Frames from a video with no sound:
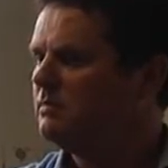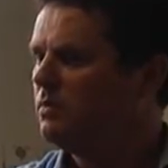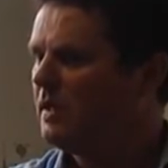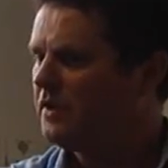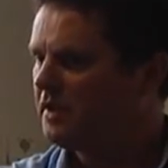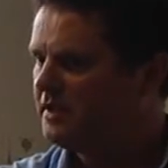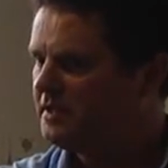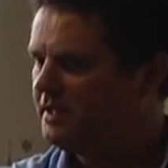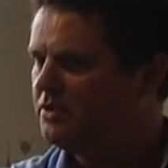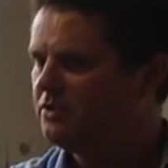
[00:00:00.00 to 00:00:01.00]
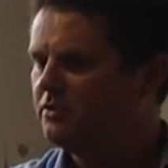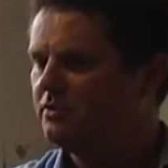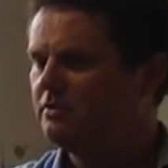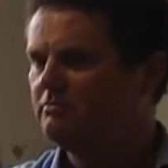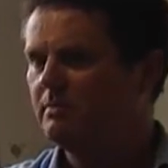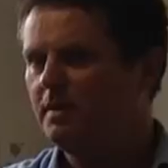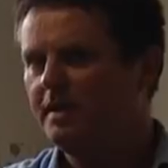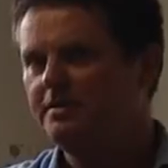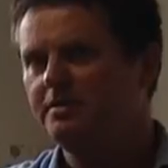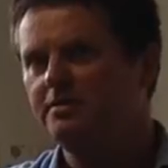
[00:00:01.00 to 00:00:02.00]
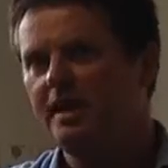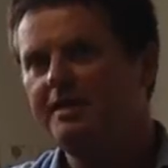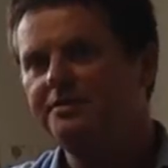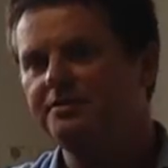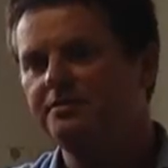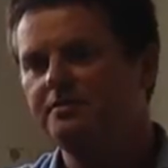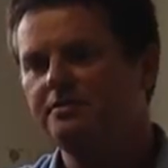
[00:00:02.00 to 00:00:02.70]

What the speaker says: Where the contingent replaces essence.